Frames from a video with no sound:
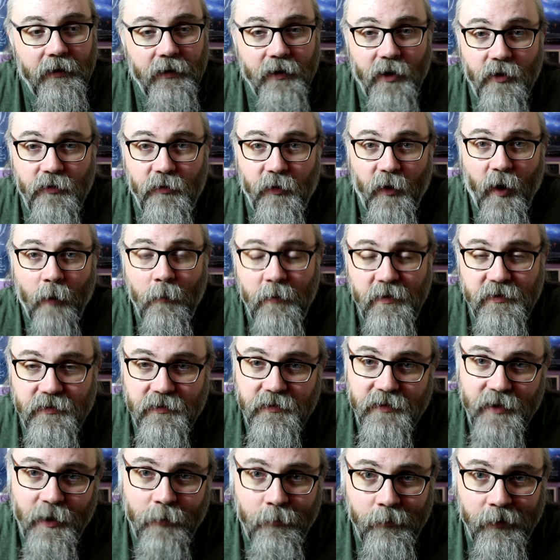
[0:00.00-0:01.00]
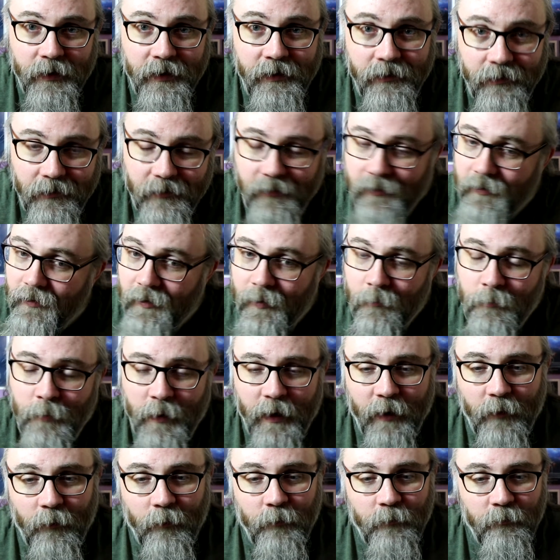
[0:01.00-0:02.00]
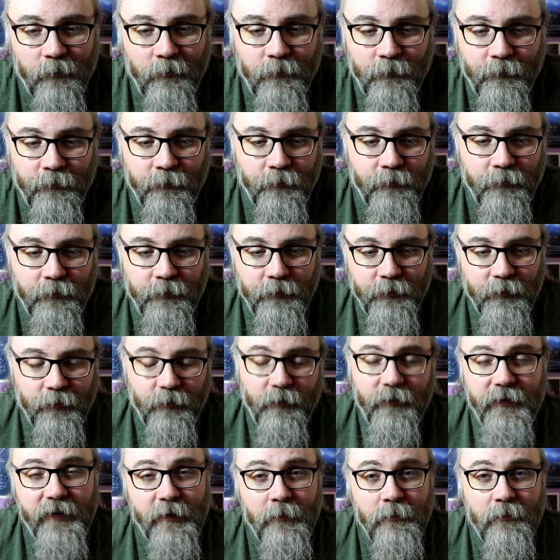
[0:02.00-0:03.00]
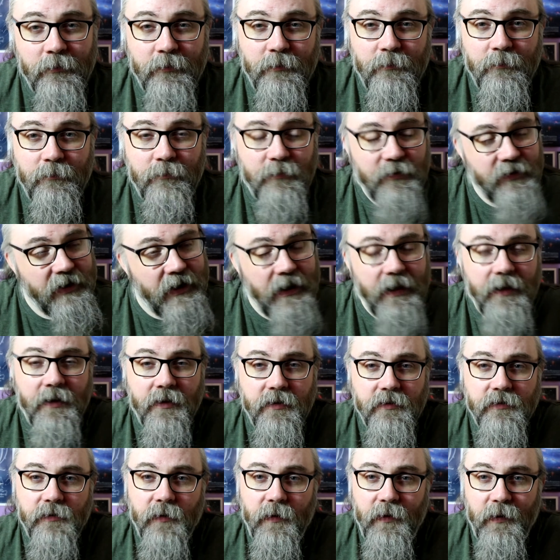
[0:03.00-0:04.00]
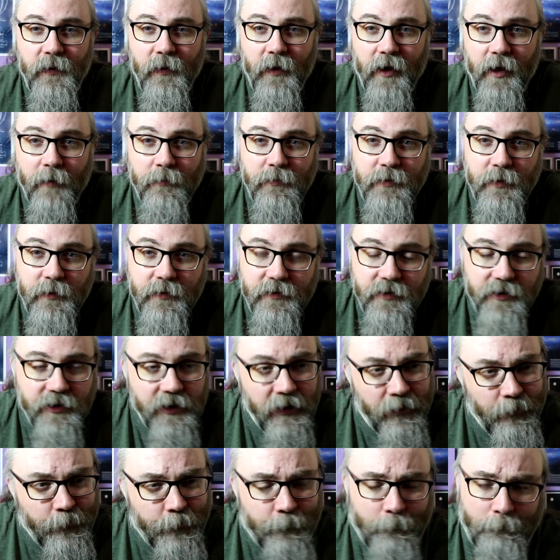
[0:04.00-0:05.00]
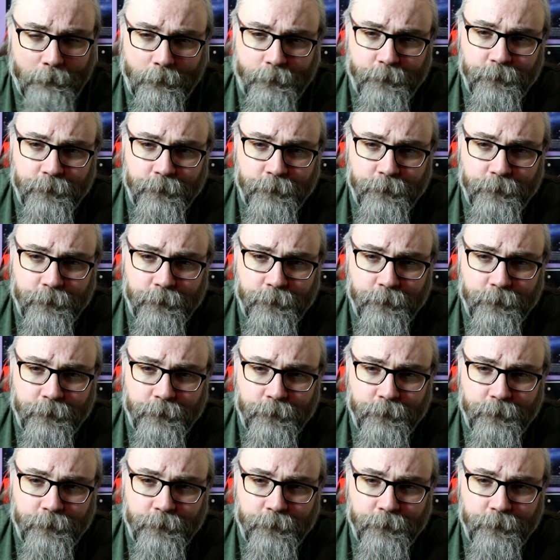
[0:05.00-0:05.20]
Use the comments to tell me about some silliness that you got up to as a child,